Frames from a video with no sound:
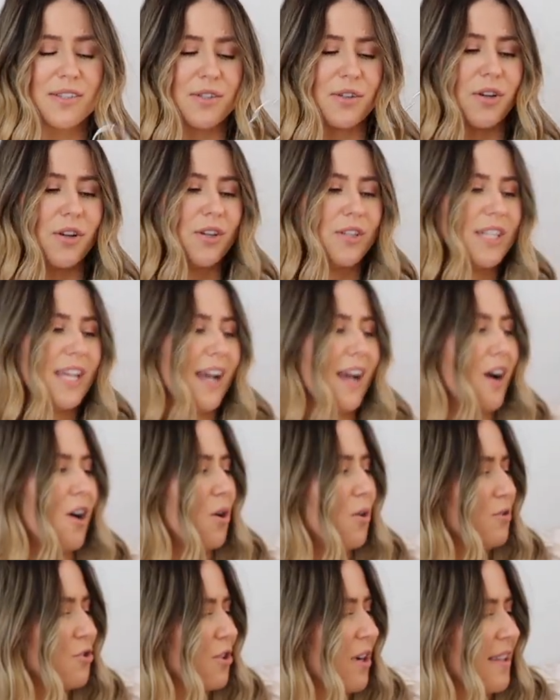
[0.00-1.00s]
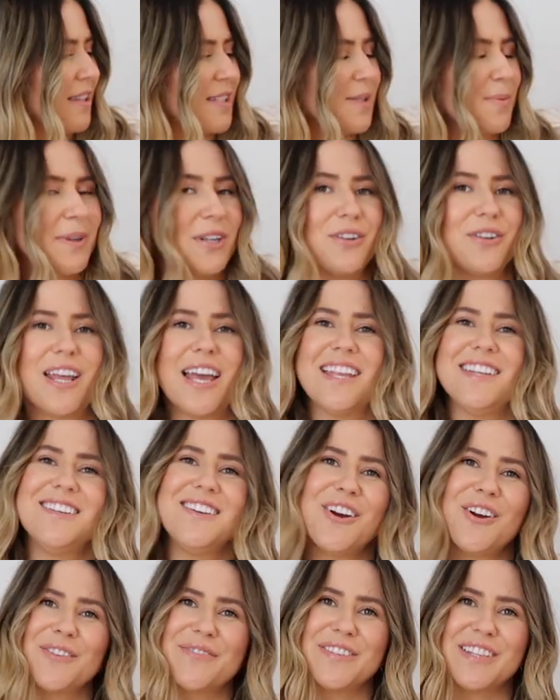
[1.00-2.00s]
So yeah, I'll try this one on
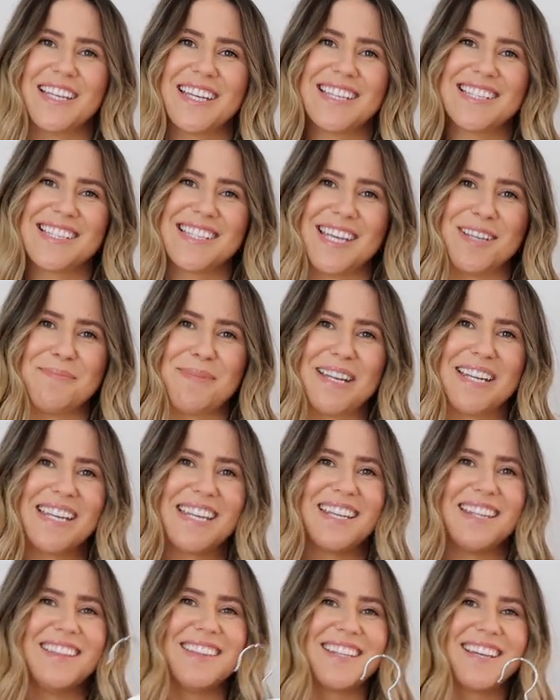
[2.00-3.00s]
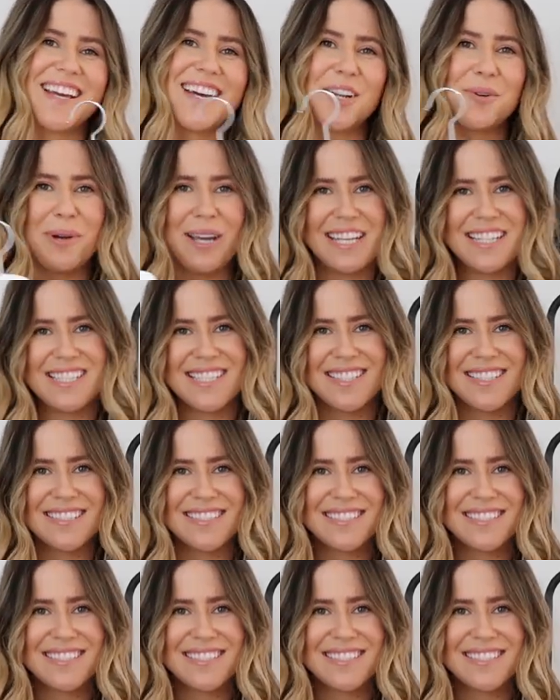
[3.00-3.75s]
and hopefully you can see it better in the cutaways.